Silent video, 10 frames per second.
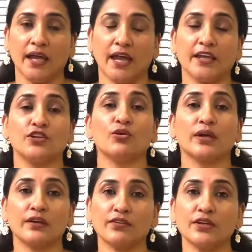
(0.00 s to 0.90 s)
And
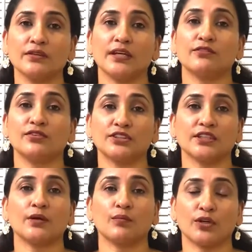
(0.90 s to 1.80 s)
you're giving that
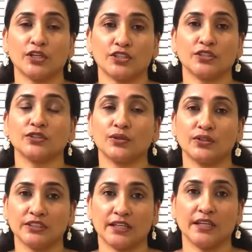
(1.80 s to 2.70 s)
first cut protection to
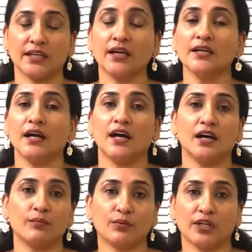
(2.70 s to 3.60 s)
your skin,
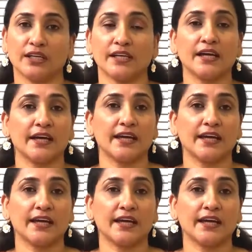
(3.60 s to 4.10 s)
uh, protecting